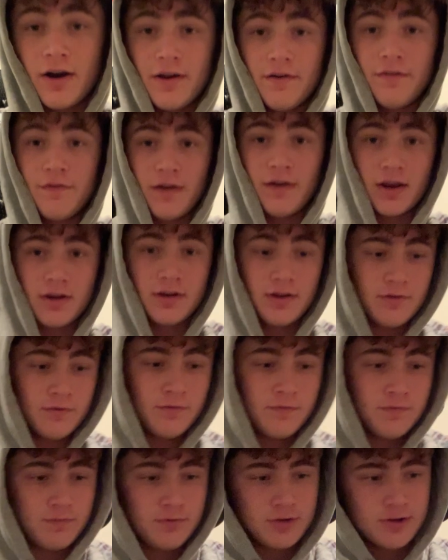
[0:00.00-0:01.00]

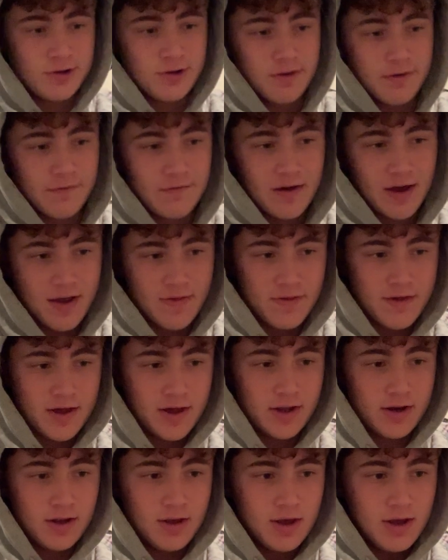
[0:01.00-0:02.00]
effective due to the fact
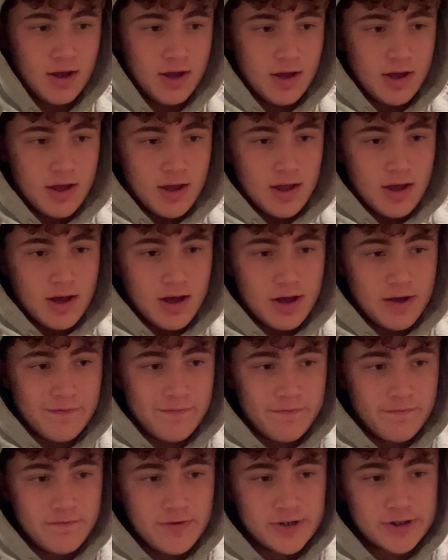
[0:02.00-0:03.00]
that
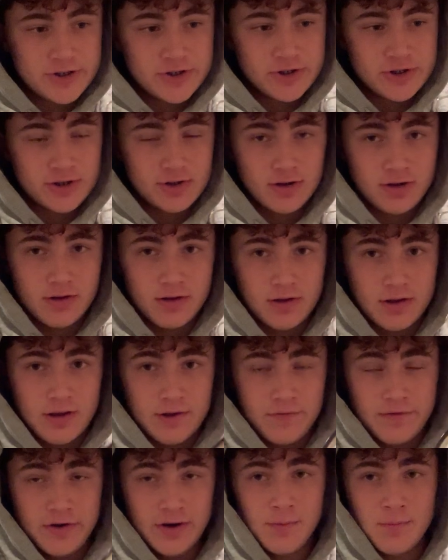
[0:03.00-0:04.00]
if
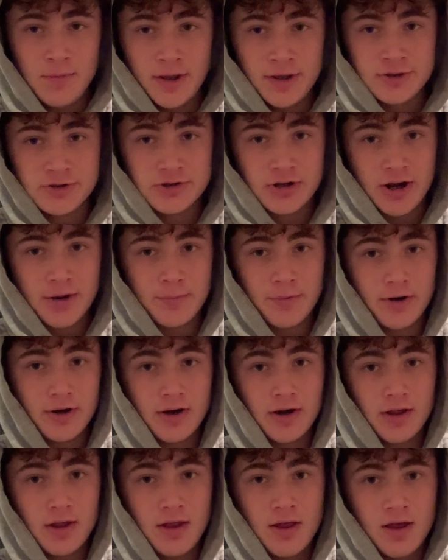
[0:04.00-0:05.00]
you're a big
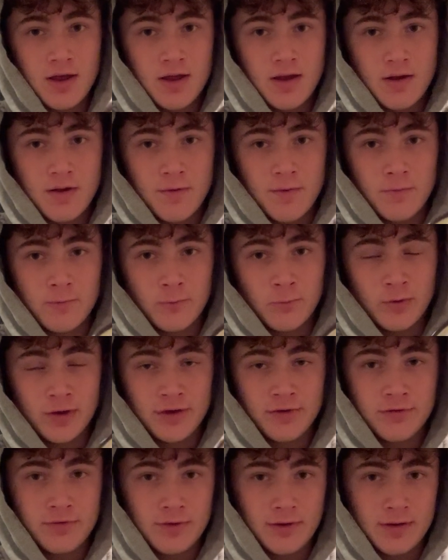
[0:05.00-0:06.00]
striper, what
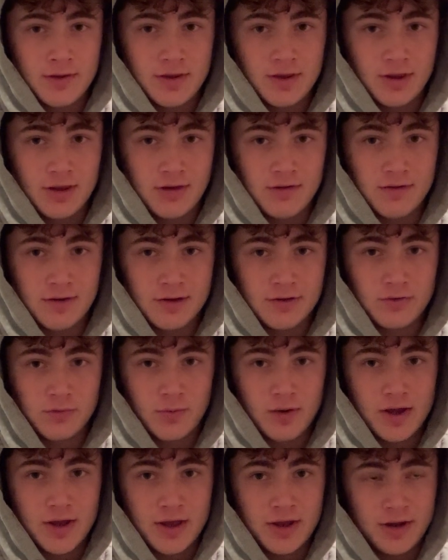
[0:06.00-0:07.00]
is the easiest
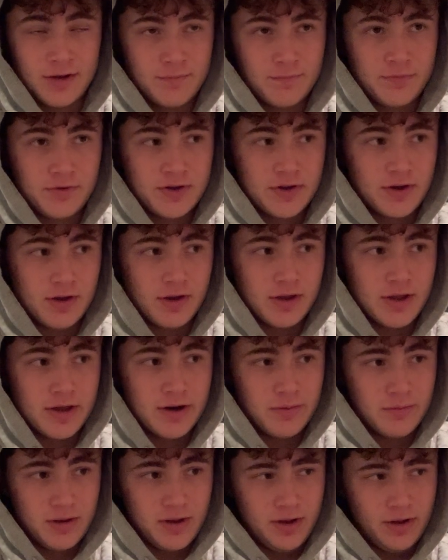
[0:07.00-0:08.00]
way to get
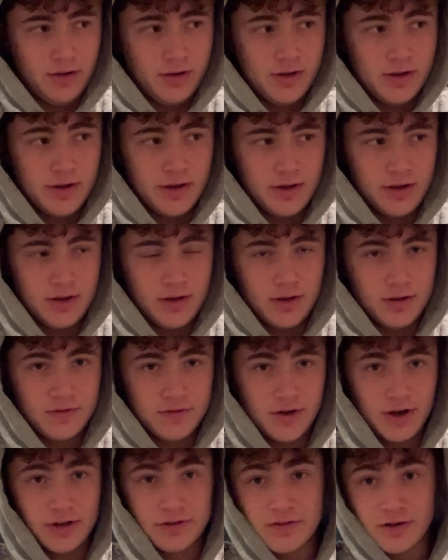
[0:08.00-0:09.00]
a eel? It's
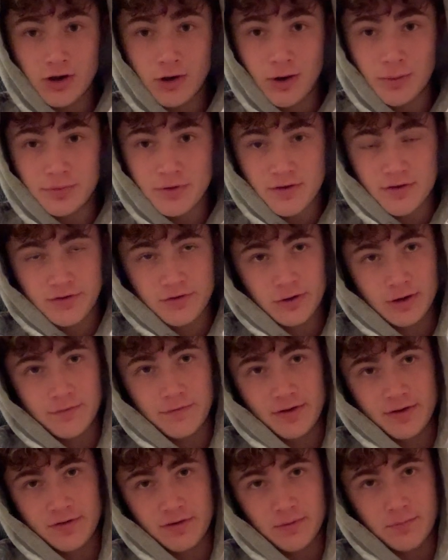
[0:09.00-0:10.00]
not to go up to the
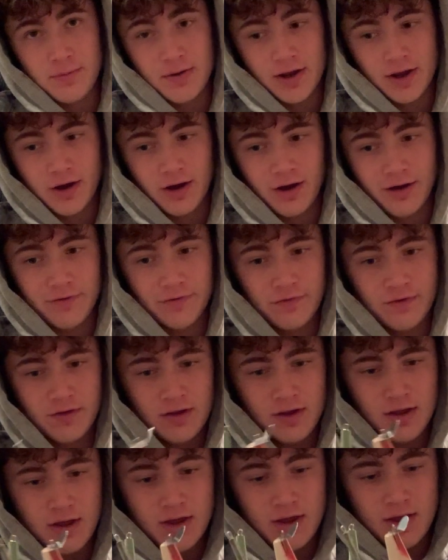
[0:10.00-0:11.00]
surface and pick off
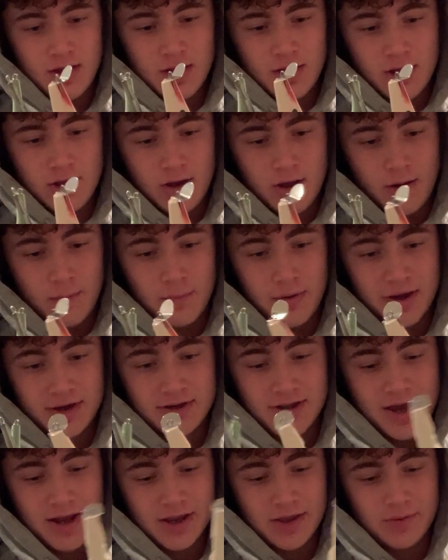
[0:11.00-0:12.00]
a big
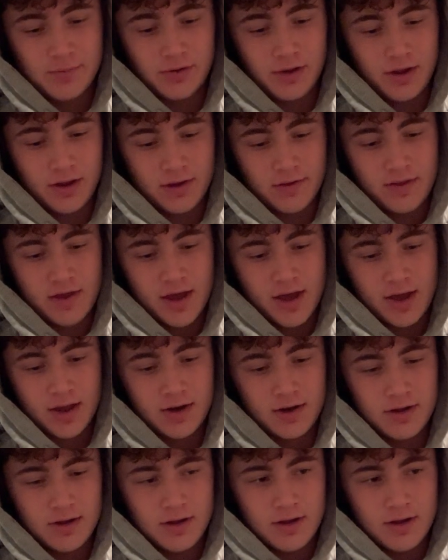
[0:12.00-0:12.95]
Danny plug that